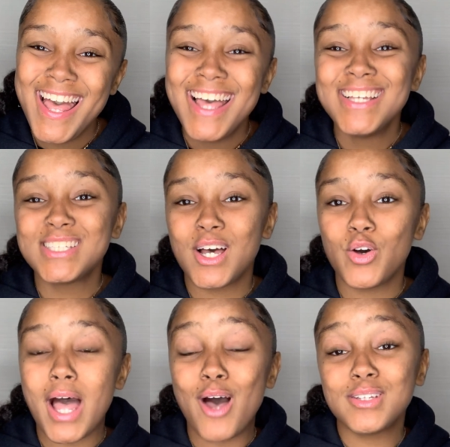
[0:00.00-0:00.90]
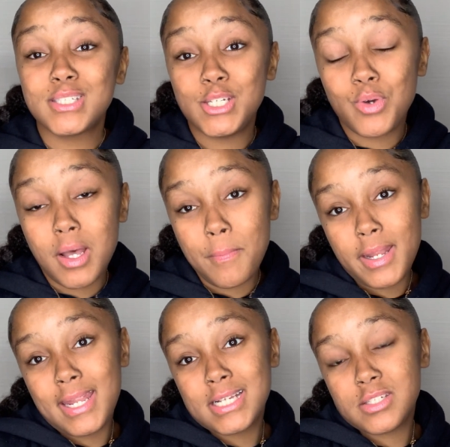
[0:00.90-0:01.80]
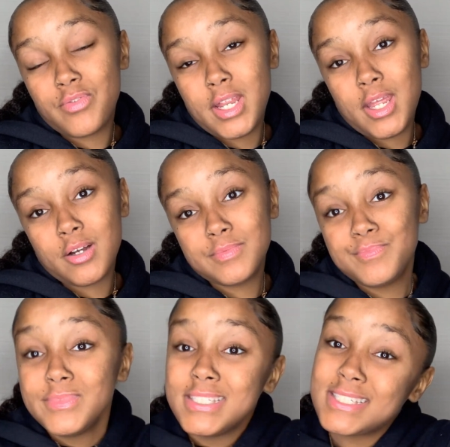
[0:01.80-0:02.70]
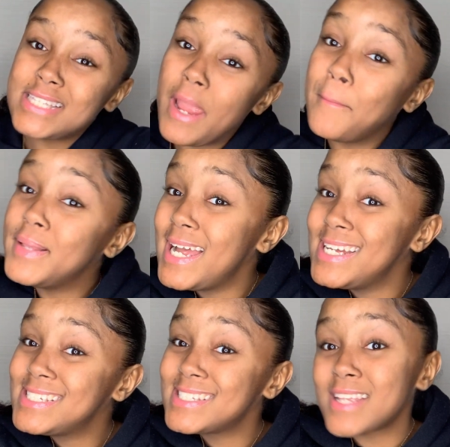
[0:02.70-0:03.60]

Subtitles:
So I'll see you on my next video. Stay blessed.